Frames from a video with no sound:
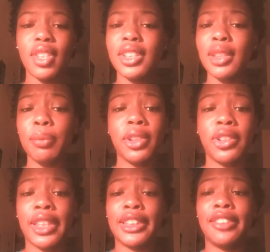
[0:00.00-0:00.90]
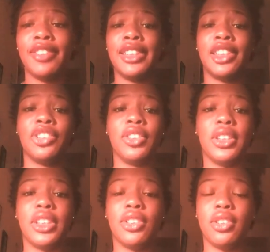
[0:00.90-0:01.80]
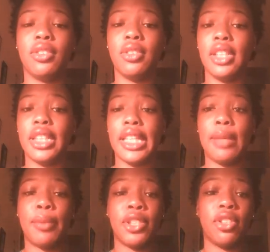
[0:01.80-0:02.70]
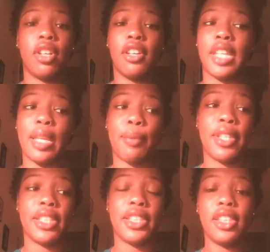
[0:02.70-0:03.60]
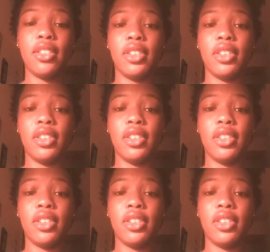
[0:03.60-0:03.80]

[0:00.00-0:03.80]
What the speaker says: simple little activities that you can do on campus or off campus,